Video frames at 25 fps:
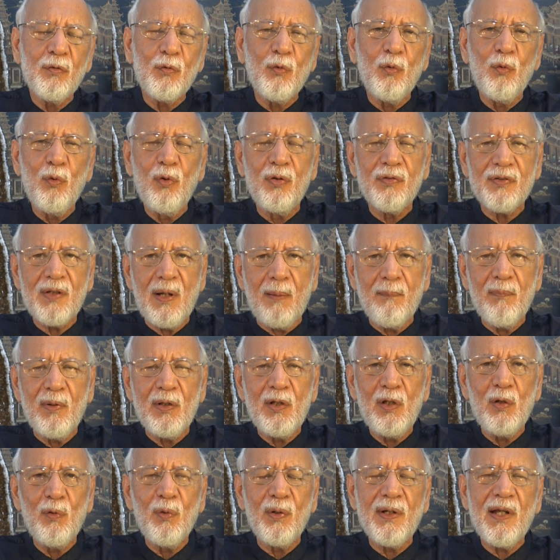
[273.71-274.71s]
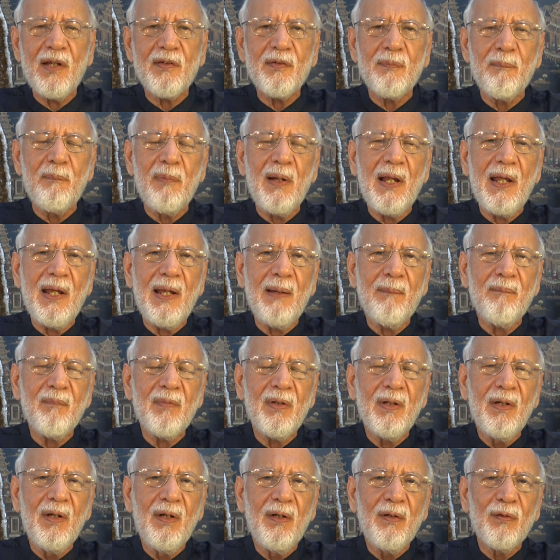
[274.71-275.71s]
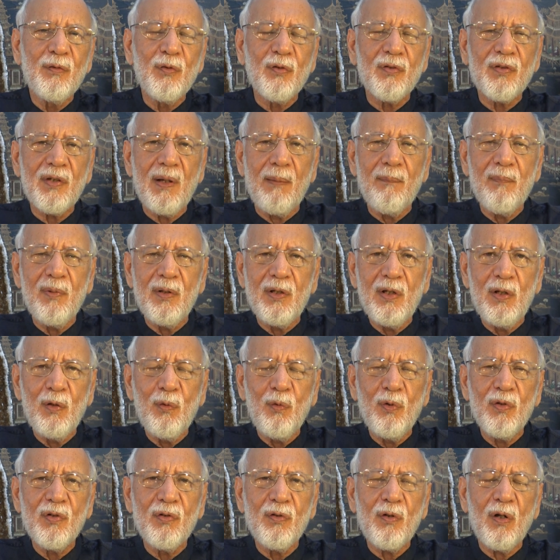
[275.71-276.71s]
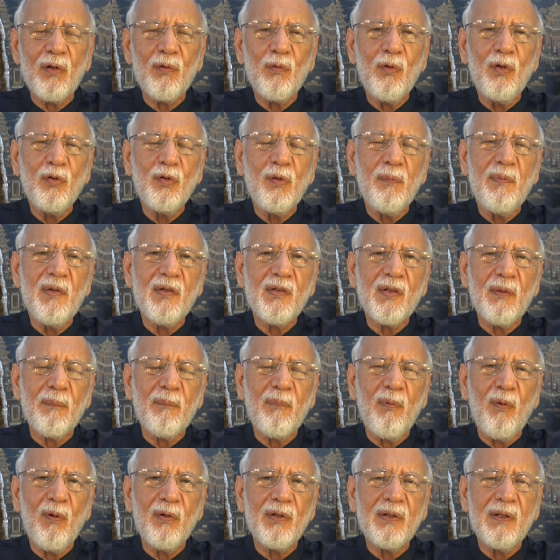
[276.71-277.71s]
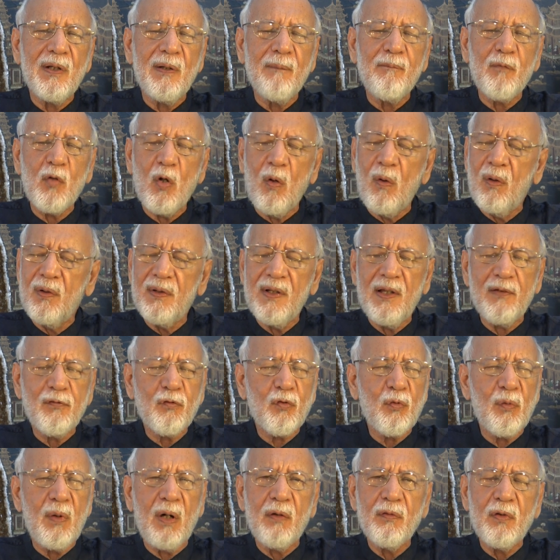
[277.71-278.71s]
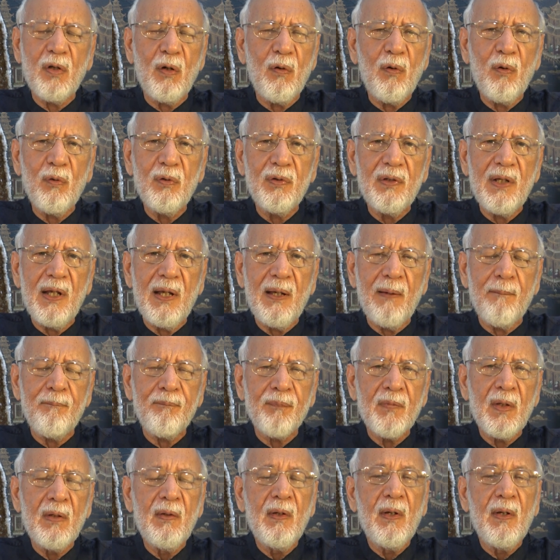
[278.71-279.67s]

to somebody who gets blamed, to somebody who is not going to be supported. All that throughout the whole day.